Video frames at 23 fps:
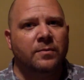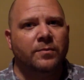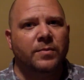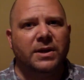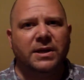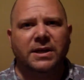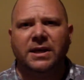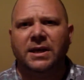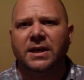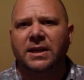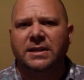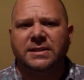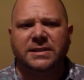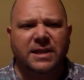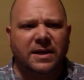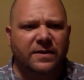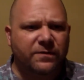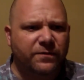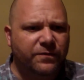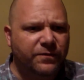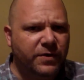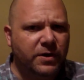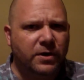But again, it's
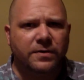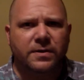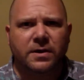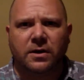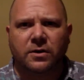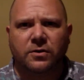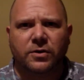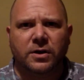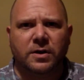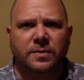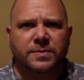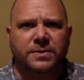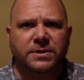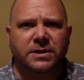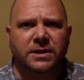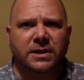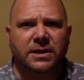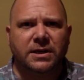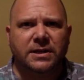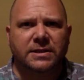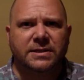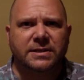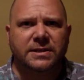that fear that creeps
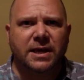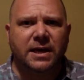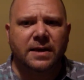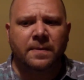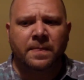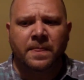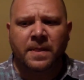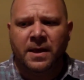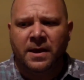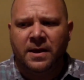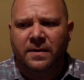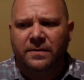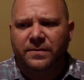in. It's that